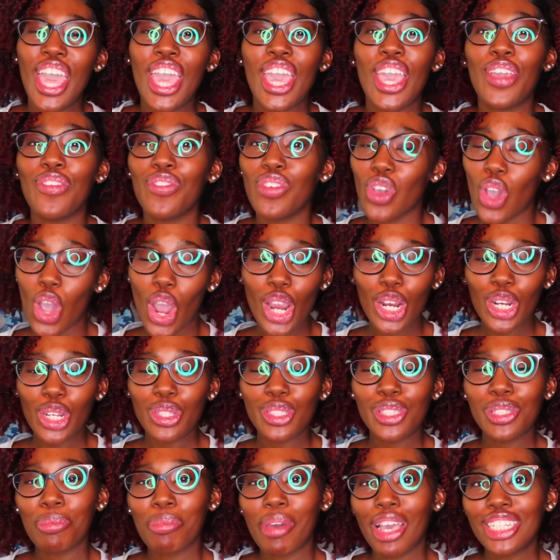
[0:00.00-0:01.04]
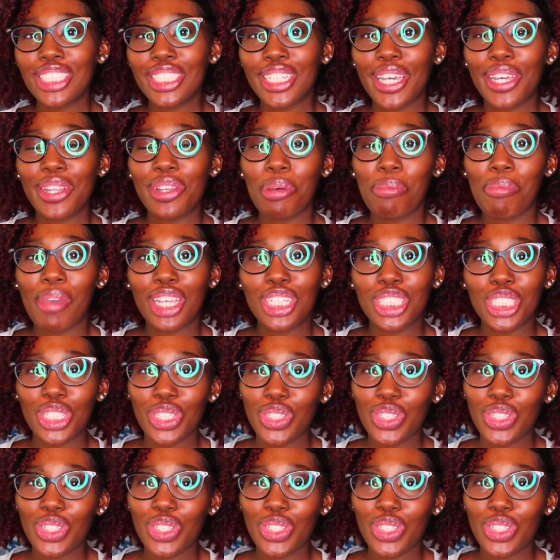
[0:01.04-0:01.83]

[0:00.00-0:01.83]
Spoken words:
If you are new to my channel, make sure